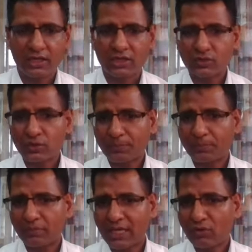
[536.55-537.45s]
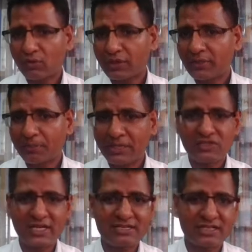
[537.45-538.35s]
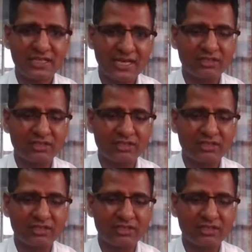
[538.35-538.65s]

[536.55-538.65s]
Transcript: So now in present era,